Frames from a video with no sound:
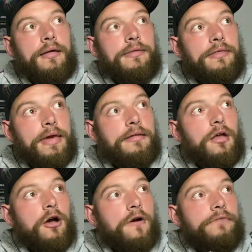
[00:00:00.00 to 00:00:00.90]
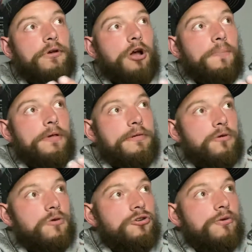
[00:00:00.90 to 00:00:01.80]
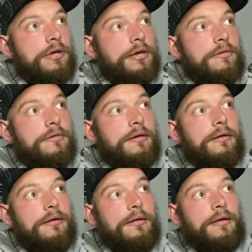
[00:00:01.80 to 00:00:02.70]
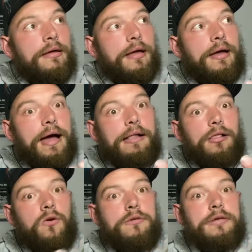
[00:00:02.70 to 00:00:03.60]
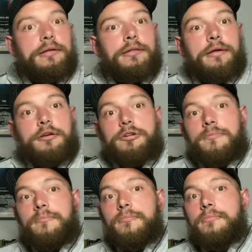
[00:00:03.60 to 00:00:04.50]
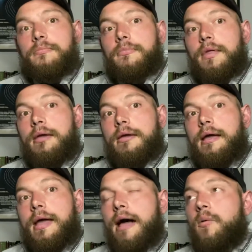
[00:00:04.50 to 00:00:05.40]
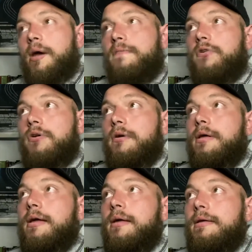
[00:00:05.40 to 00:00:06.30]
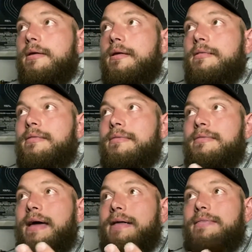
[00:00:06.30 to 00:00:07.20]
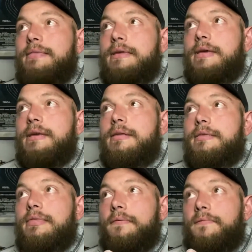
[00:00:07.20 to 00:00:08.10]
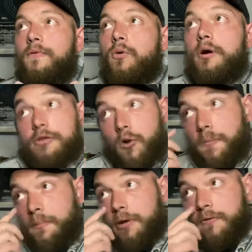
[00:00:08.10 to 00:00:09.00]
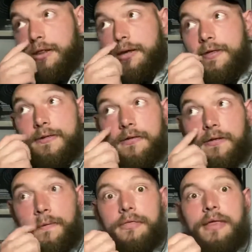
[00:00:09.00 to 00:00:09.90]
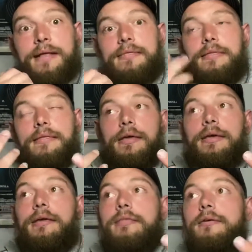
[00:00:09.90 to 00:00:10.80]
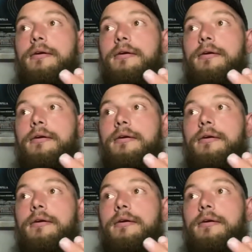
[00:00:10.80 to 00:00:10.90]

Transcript: Then after a couple of surgeries, I lost that addiction. However, that need for a dopamine release, that need